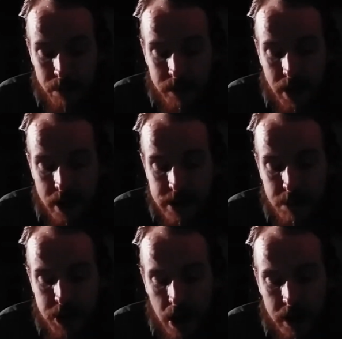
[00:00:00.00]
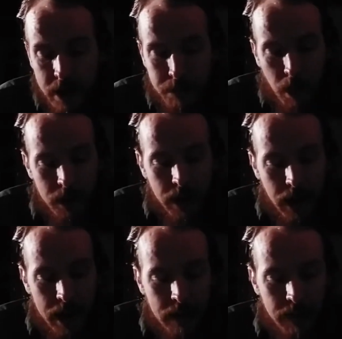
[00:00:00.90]
It is objected that birth and
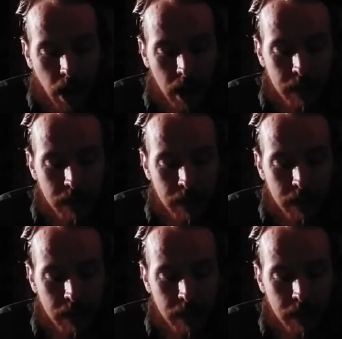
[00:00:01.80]
length of life